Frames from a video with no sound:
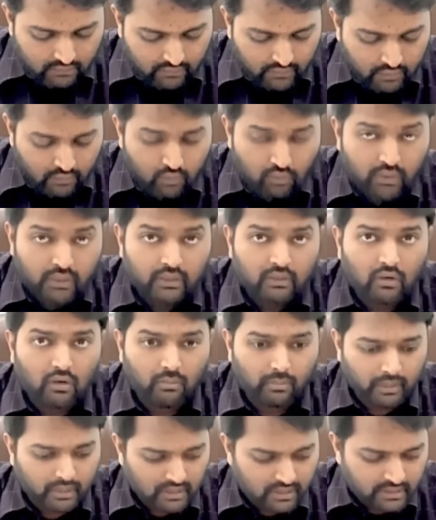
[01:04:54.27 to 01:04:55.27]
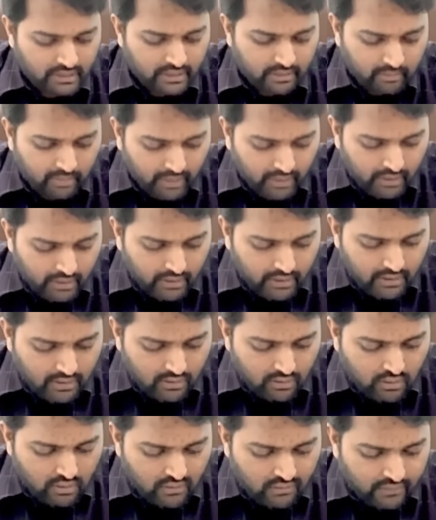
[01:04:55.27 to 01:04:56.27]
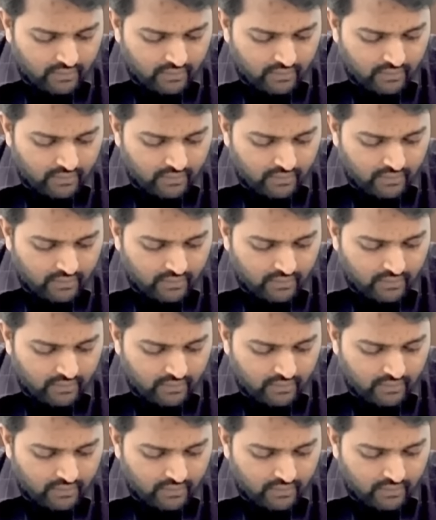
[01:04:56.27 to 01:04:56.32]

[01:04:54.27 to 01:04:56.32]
ignoring the operations and maintenance cost,